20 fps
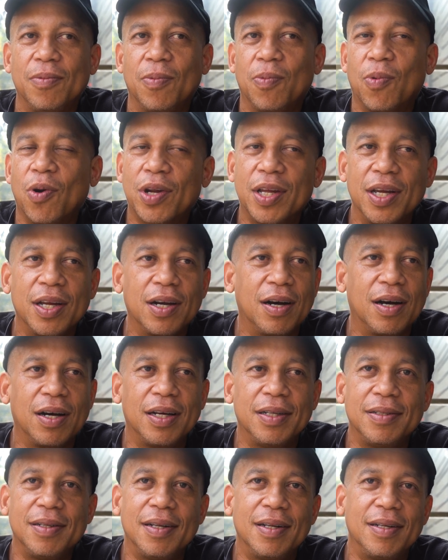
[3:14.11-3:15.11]
working
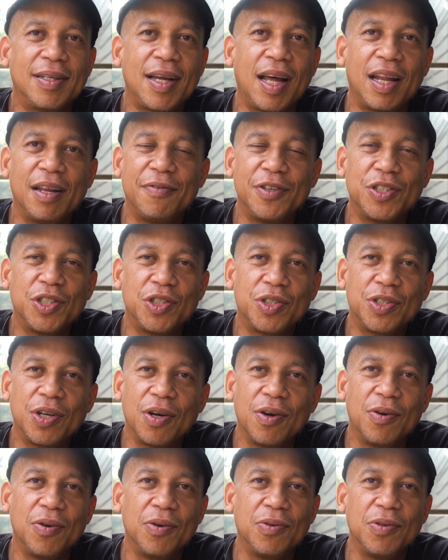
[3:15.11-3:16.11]
on television
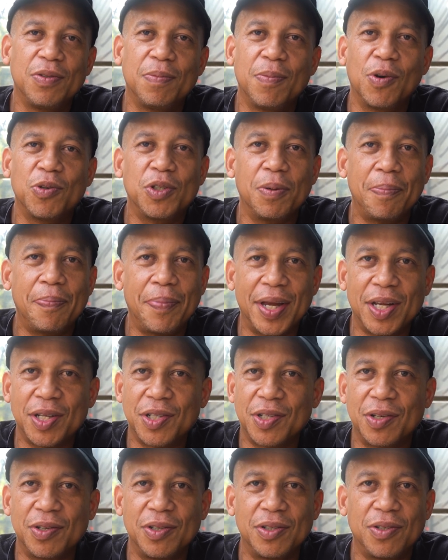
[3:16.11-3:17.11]
shows, motion
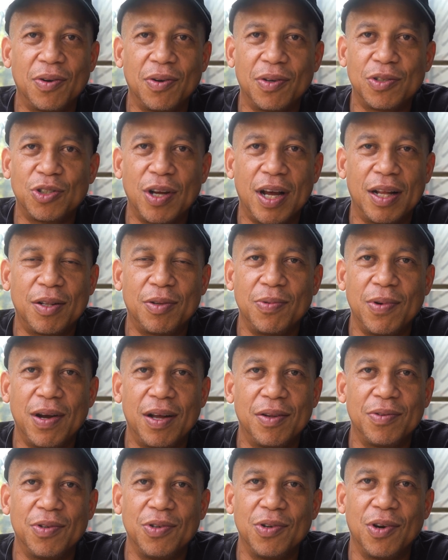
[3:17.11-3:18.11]
pictures, all shot
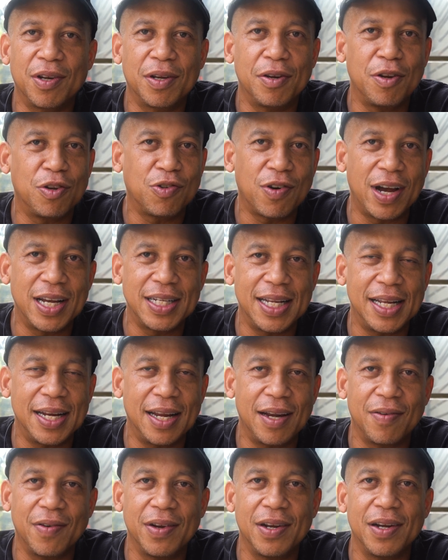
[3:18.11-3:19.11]
throughout New York and the tri-state
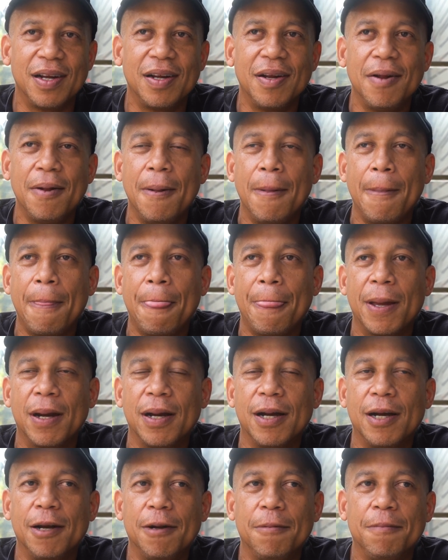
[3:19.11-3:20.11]
area.
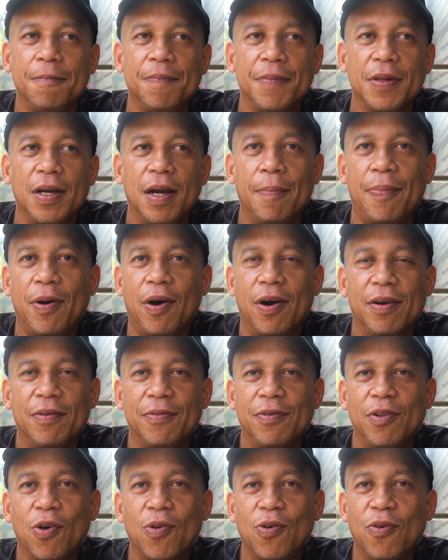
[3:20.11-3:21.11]
I'm part
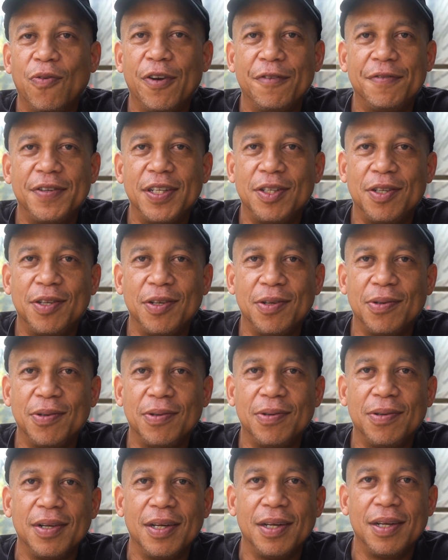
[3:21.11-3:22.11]
of Local
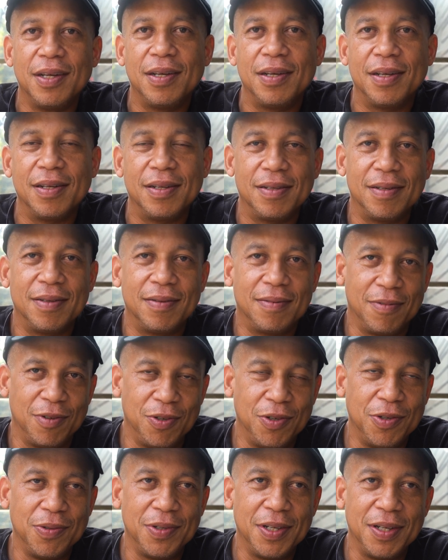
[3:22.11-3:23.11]
52, the
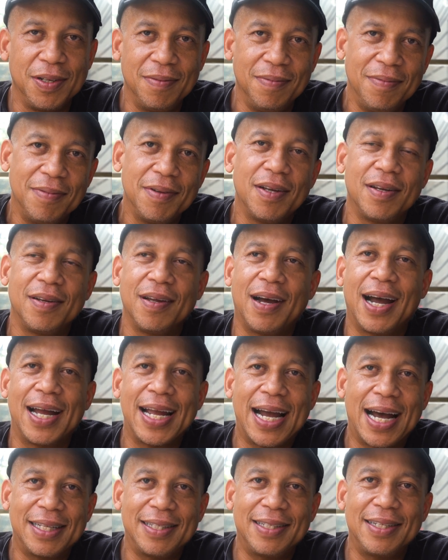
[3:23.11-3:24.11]
union, the
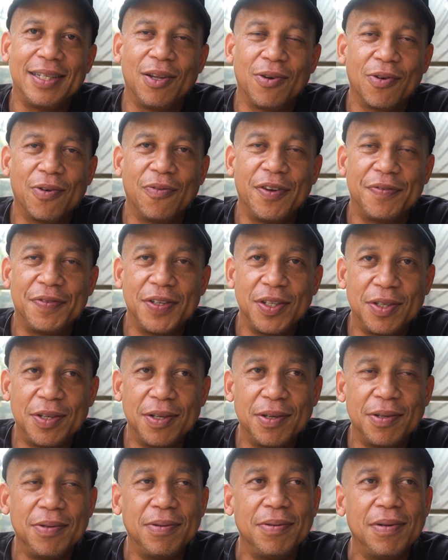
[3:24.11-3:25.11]
IATSE Local
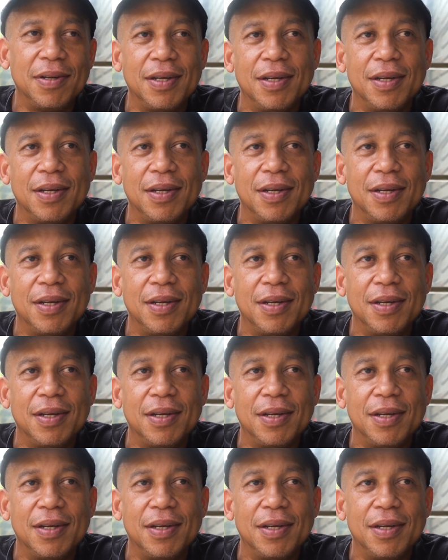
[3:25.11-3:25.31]
52.